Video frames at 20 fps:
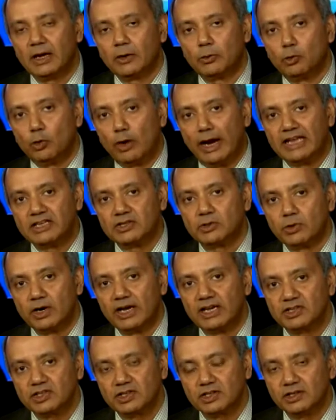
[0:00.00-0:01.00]
a
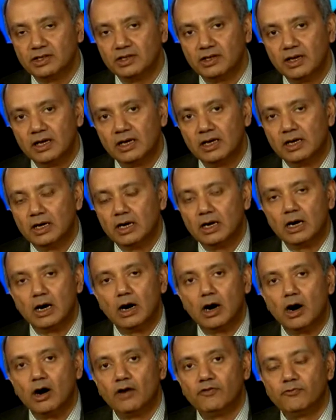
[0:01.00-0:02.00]
reiteration
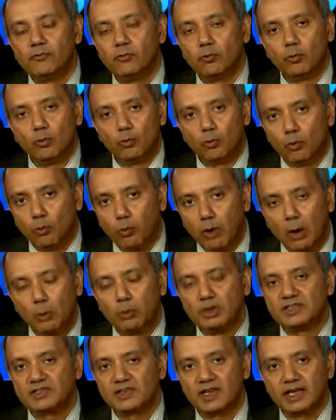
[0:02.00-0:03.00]
of
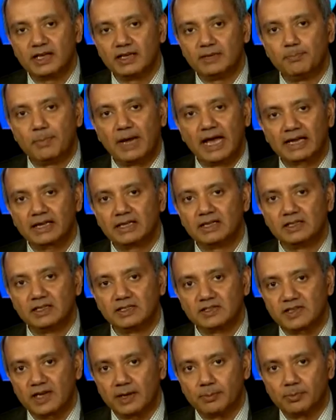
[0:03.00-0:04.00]
what we said back in
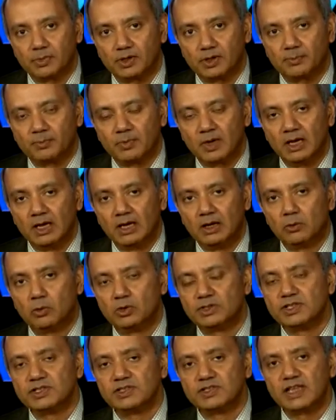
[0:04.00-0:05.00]
December,
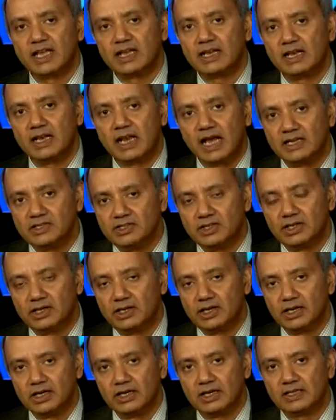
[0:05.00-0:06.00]
which is that
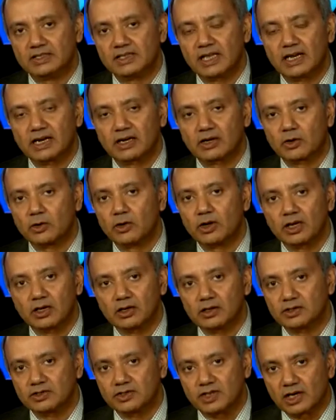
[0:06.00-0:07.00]
Nigeria is at a
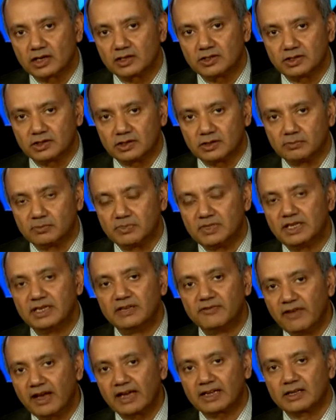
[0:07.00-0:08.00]
critical juncture.
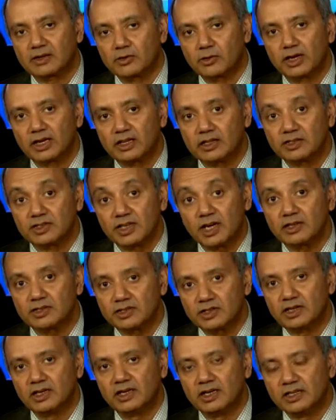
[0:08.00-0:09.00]
In fact, a critical
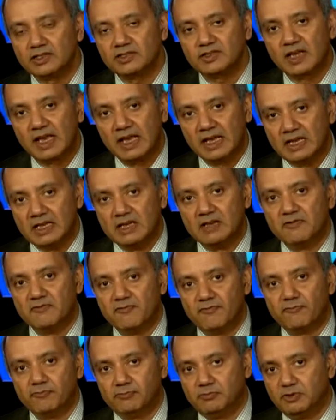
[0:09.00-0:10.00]
juncture in its
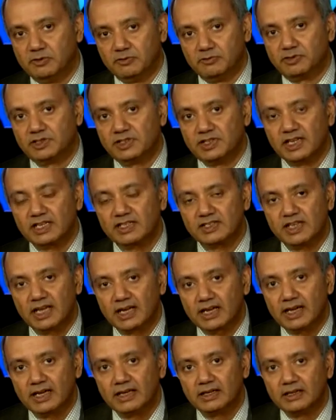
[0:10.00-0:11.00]

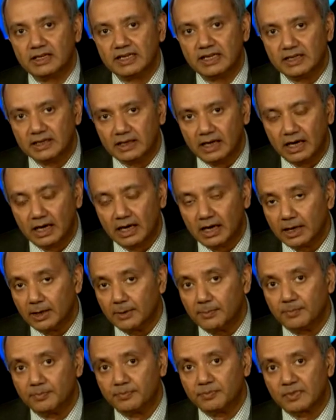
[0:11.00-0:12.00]

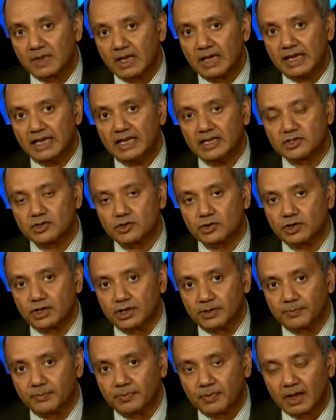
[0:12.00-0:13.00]
six-decade
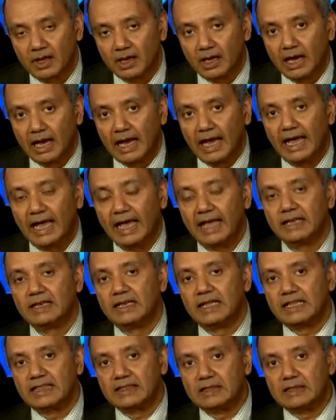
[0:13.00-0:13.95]
history. And